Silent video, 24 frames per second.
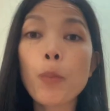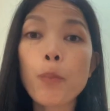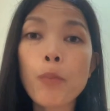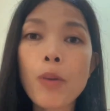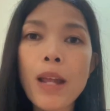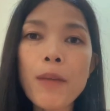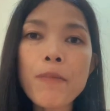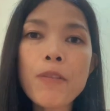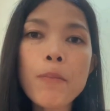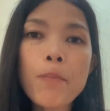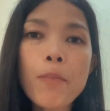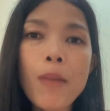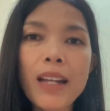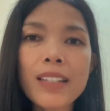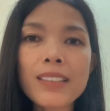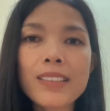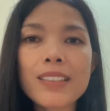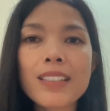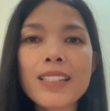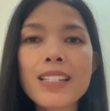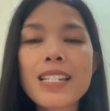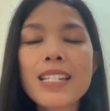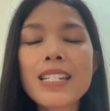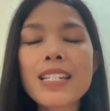private
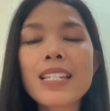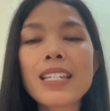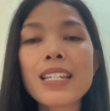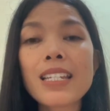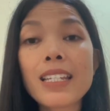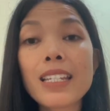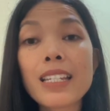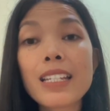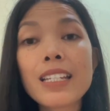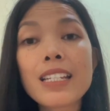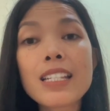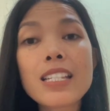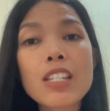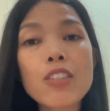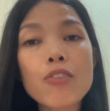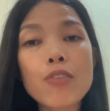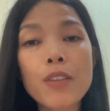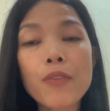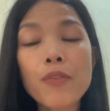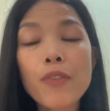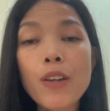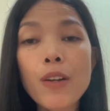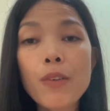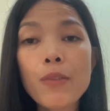matters is
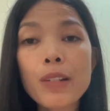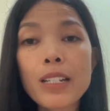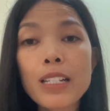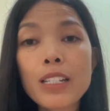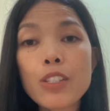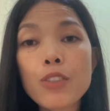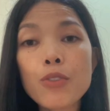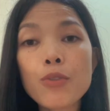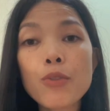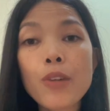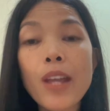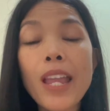referring to